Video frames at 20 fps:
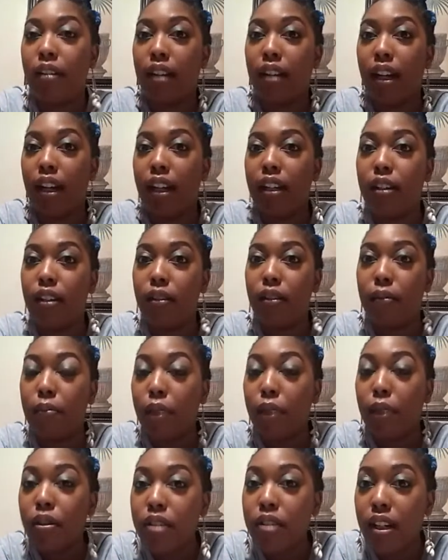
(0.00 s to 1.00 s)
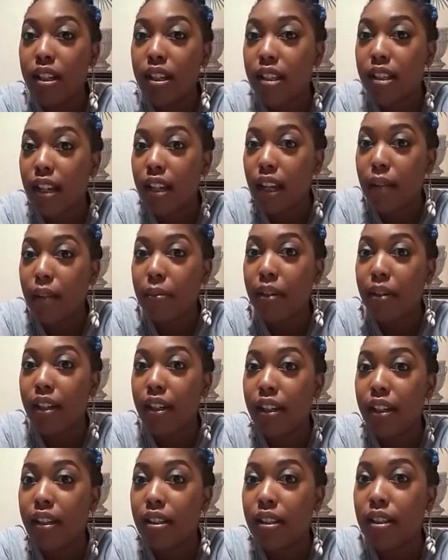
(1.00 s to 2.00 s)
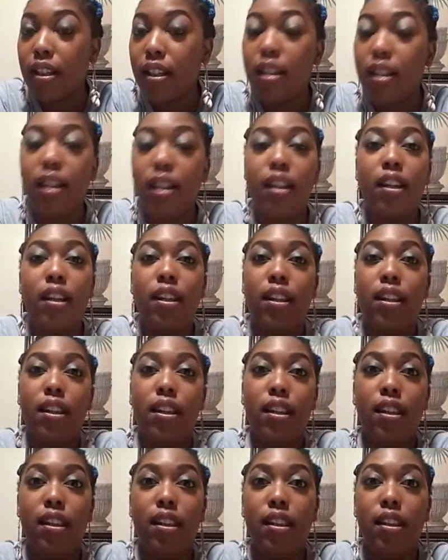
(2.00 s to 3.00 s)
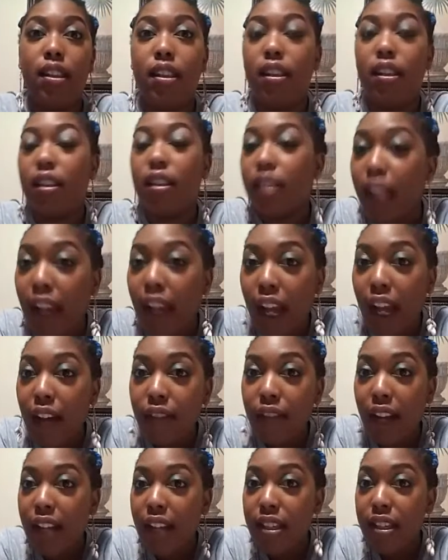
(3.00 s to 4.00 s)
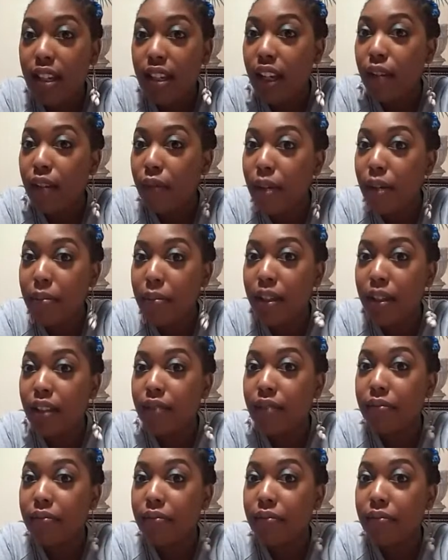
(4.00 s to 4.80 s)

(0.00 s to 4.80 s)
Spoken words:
like most of the celebrities, they have light skinned women.